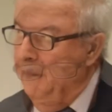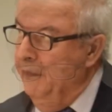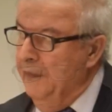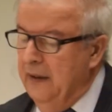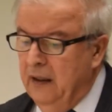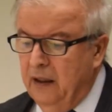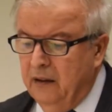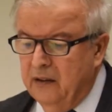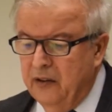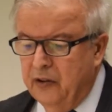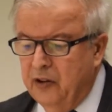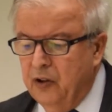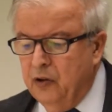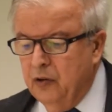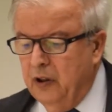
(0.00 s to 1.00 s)
And yet the
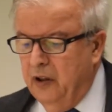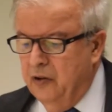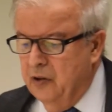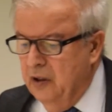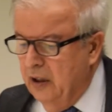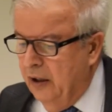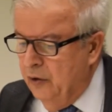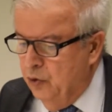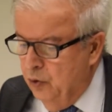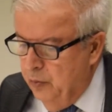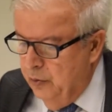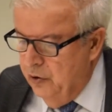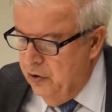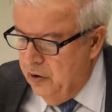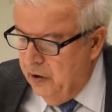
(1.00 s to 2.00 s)
situation in
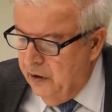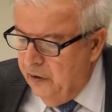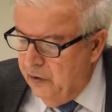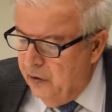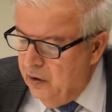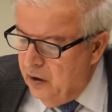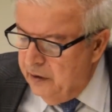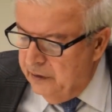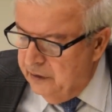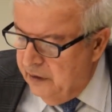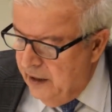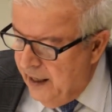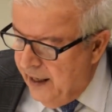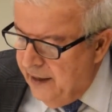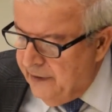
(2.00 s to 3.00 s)
Azerbaijan is not
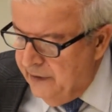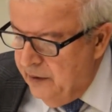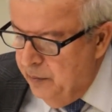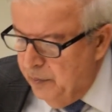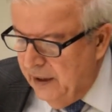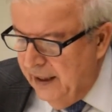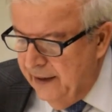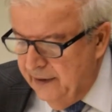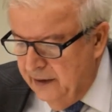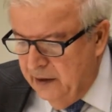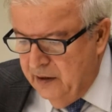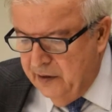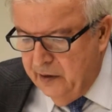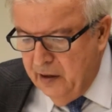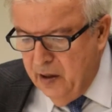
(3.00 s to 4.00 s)
as simple as it
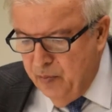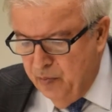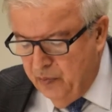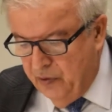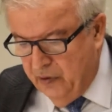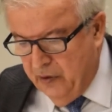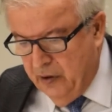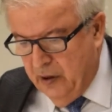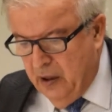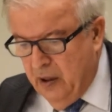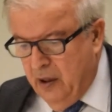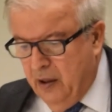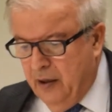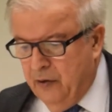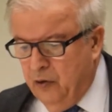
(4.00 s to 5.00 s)
seems.
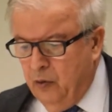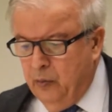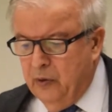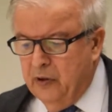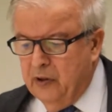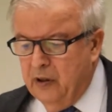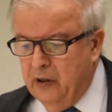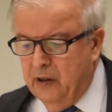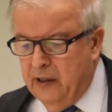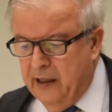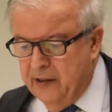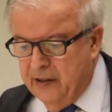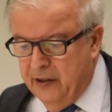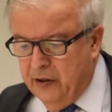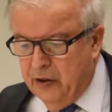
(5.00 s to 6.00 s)
Azerbaijan,
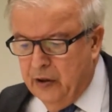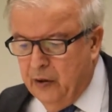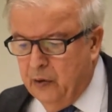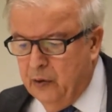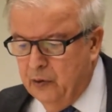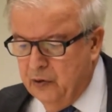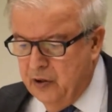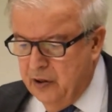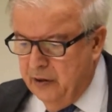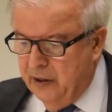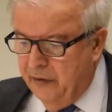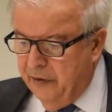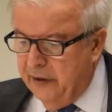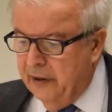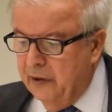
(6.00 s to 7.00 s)
as I told,
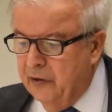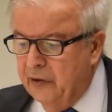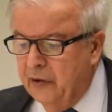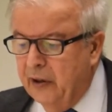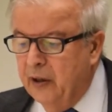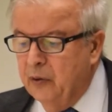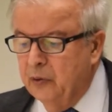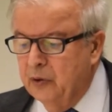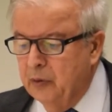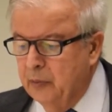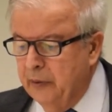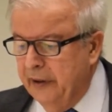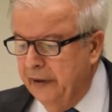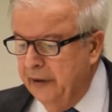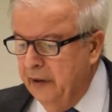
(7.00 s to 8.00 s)
geographically surrounded
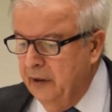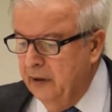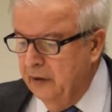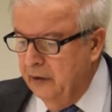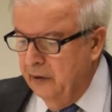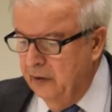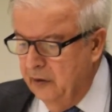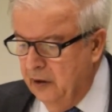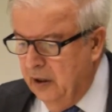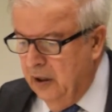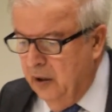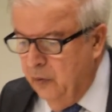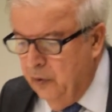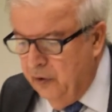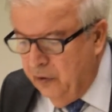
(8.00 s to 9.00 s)
by areas
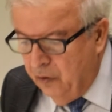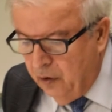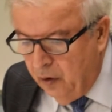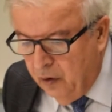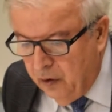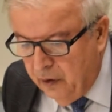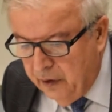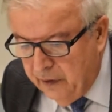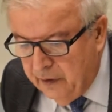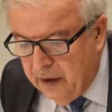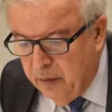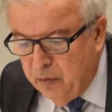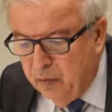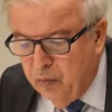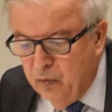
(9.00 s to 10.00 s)
with strong
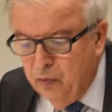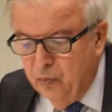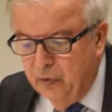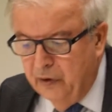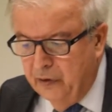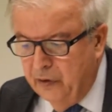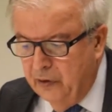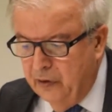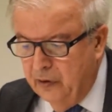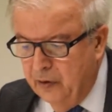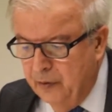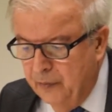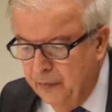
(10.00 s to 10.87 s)
Islamic movements,